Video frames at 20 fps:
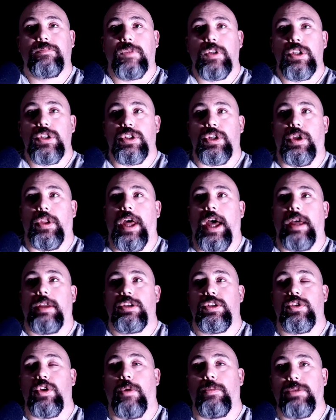So that
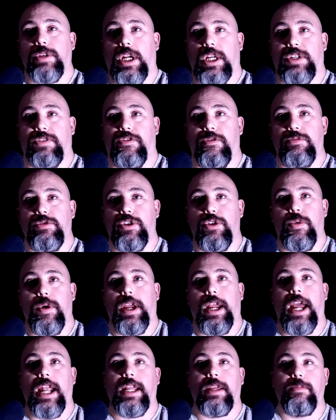stopped us from
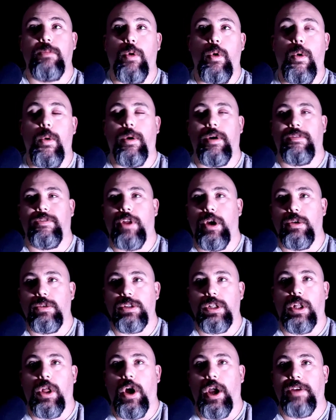doing any more of those
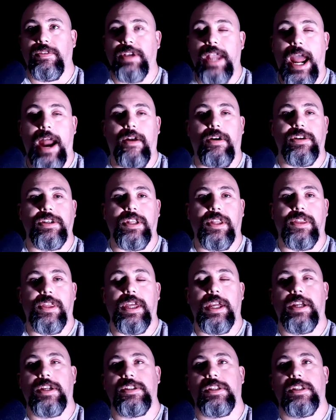live character things.